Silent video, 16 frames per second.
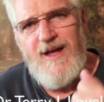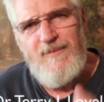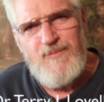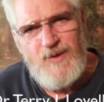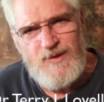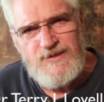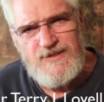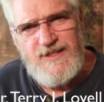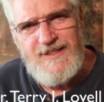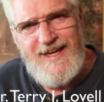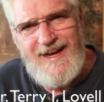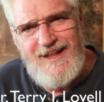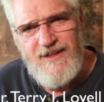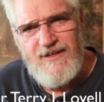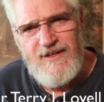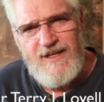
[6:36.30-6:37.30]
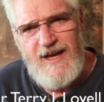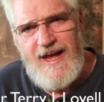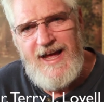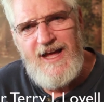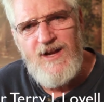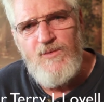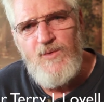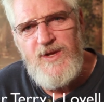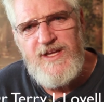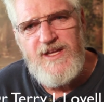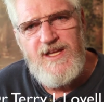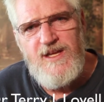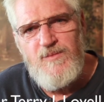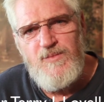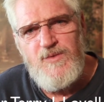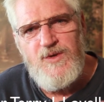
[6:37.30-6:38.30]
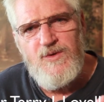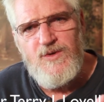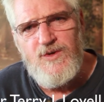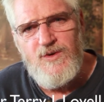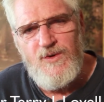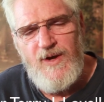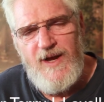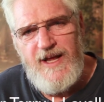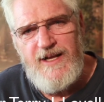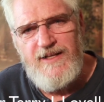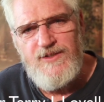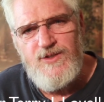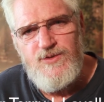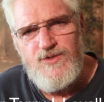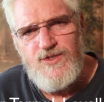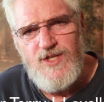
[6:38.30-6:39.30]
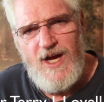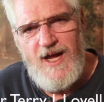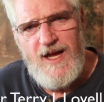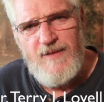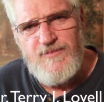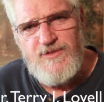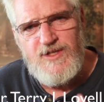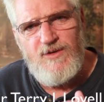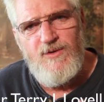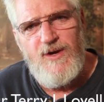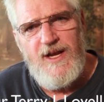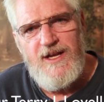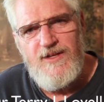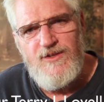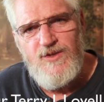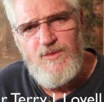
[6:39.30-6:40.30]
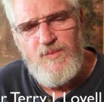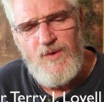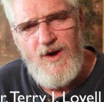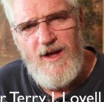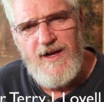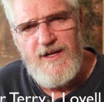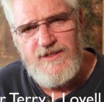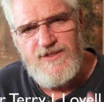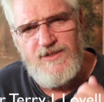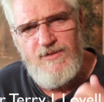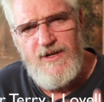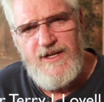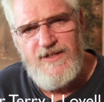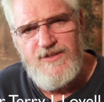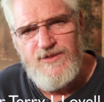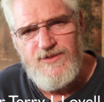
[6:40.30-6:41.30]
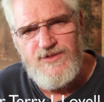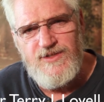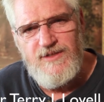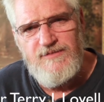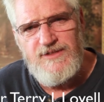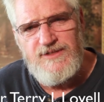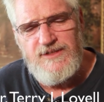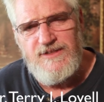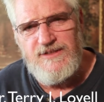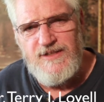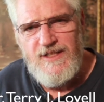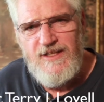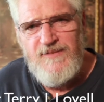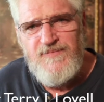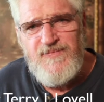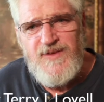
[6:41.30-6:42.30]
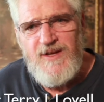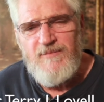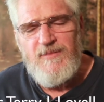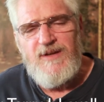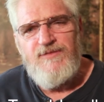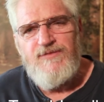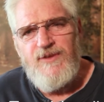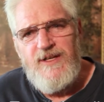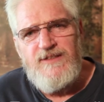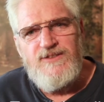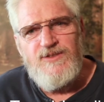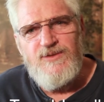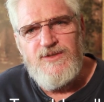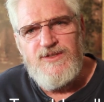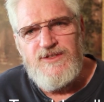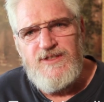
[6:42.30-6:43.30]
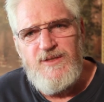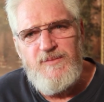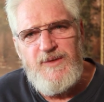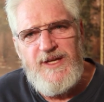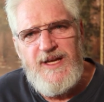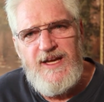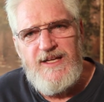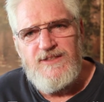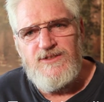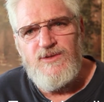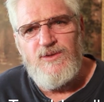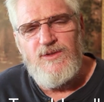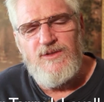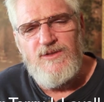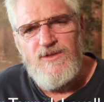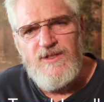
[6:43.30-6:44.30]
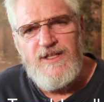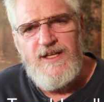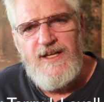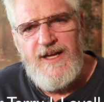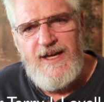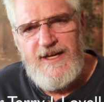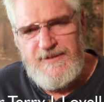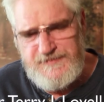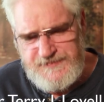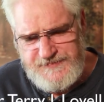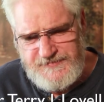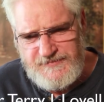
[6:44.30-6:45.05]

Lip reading: personality? How do we keep you creating new jobs, creating new products, creating new services? My friends who are CPAs who are looking at